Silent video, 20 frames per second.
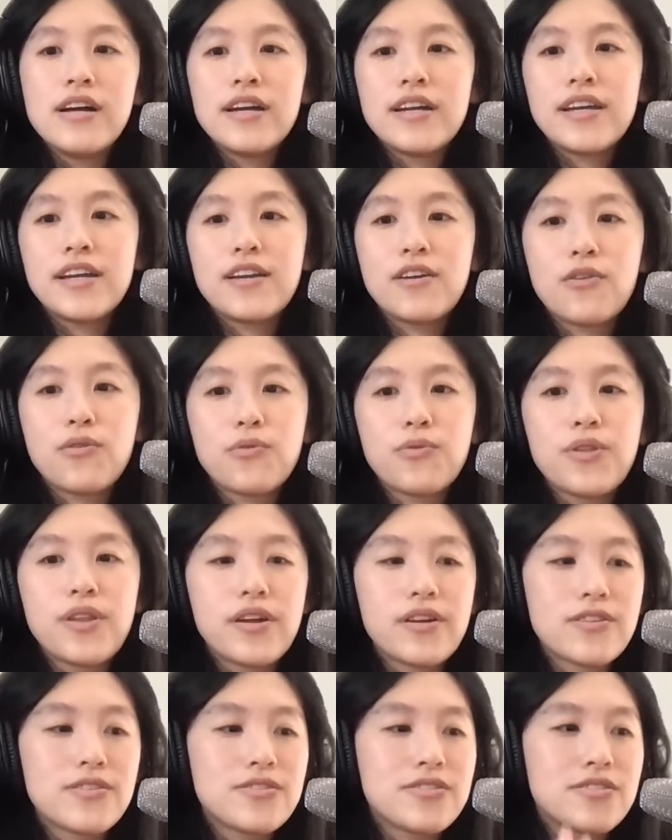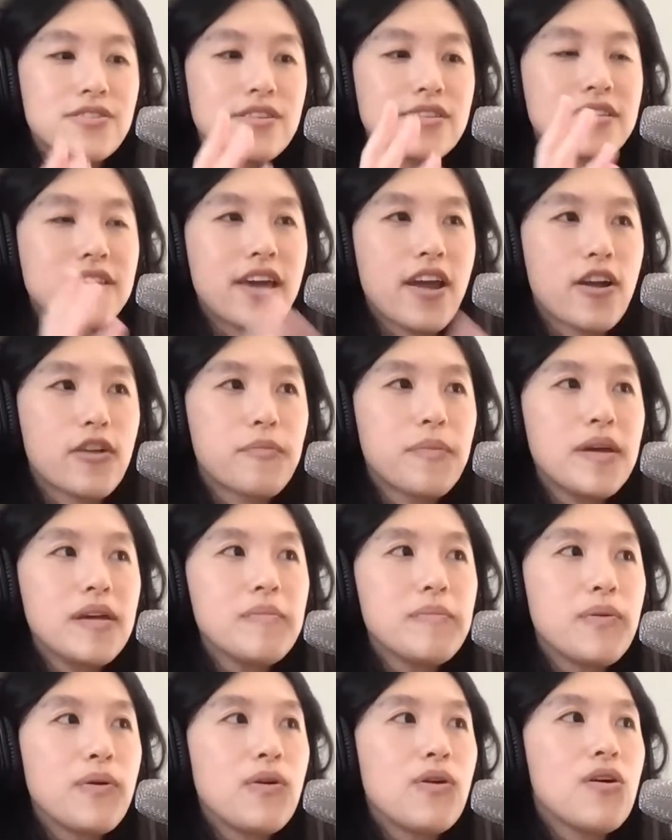you know, there's scared
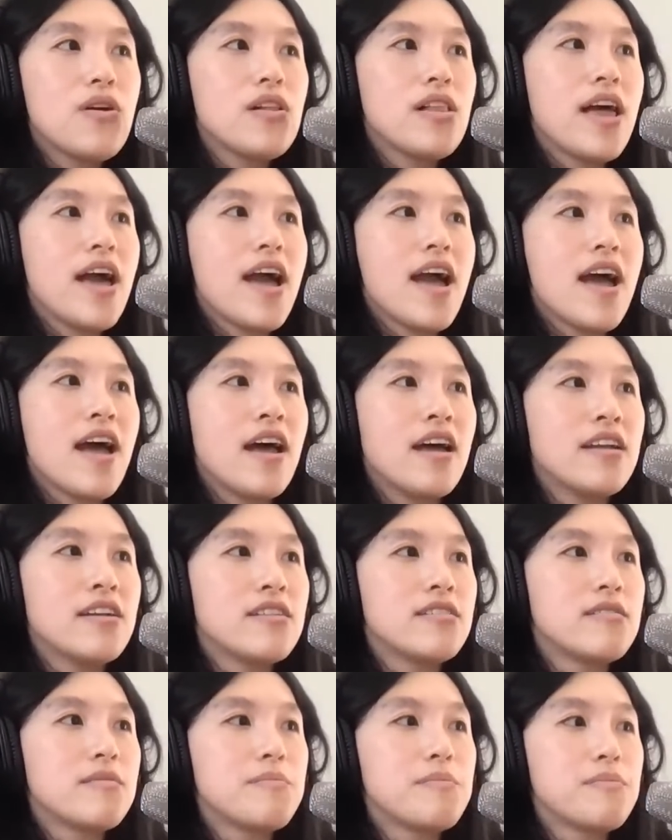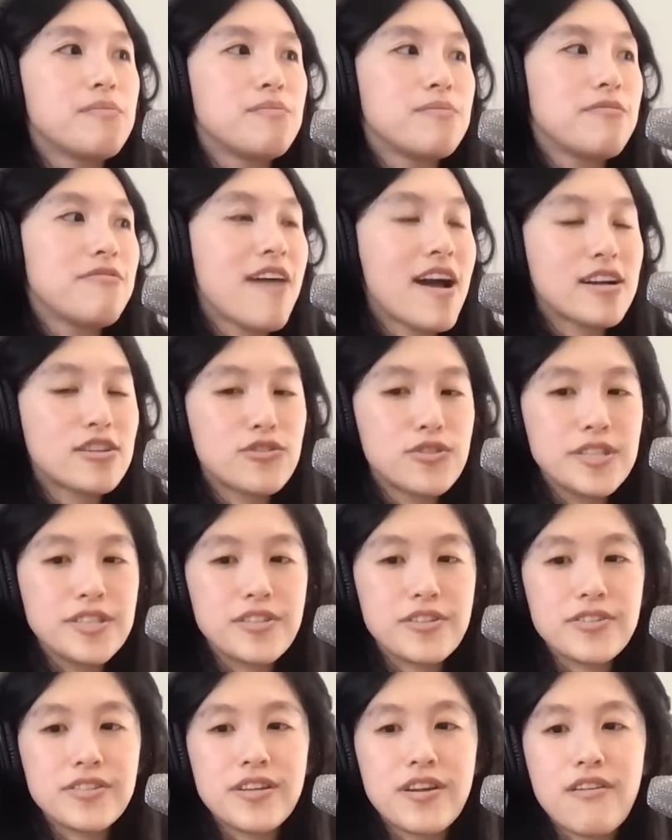people and factories
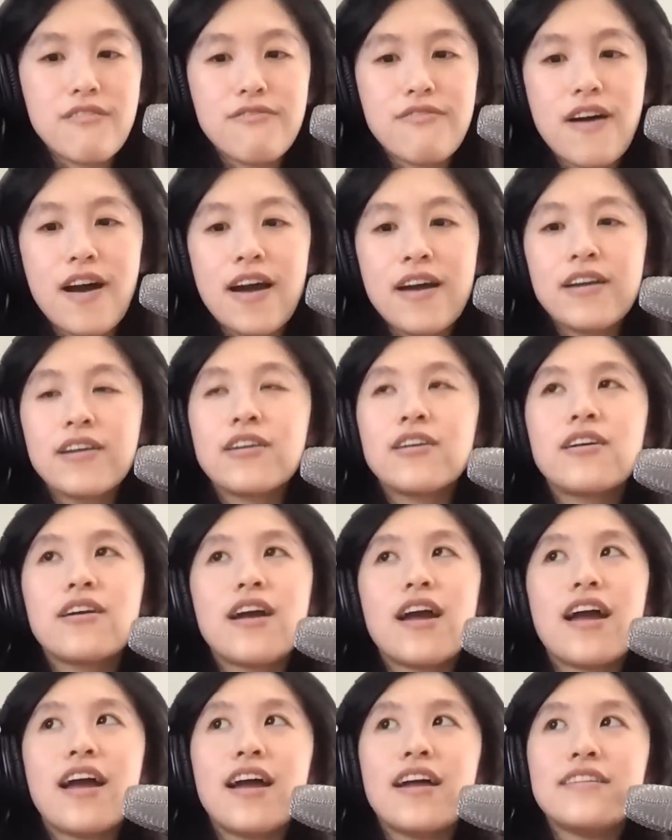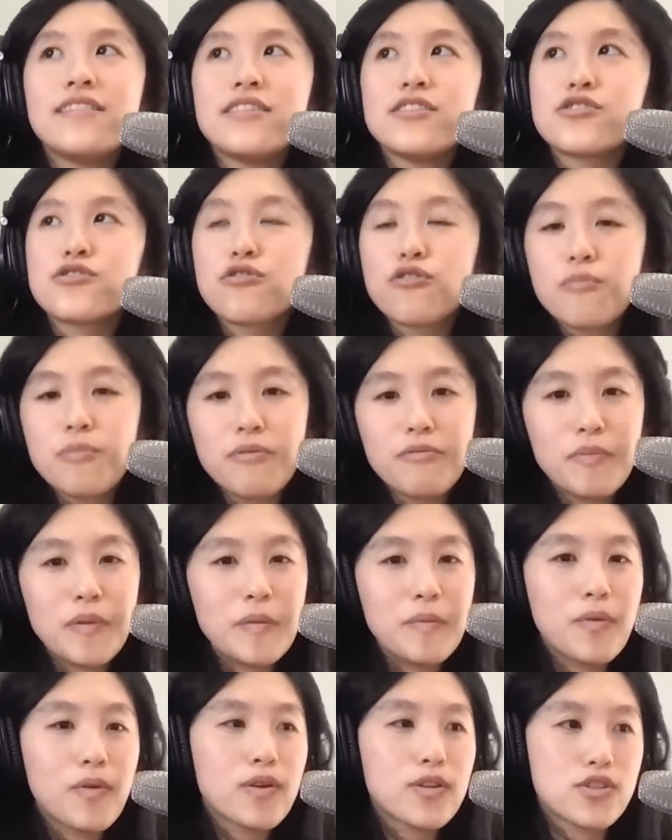are set on fire, and this group of
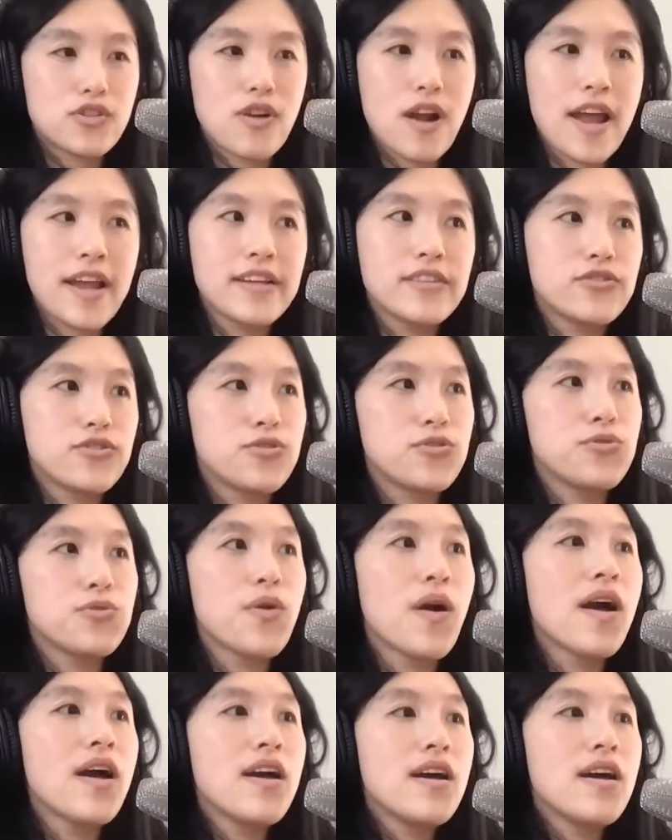people are trying to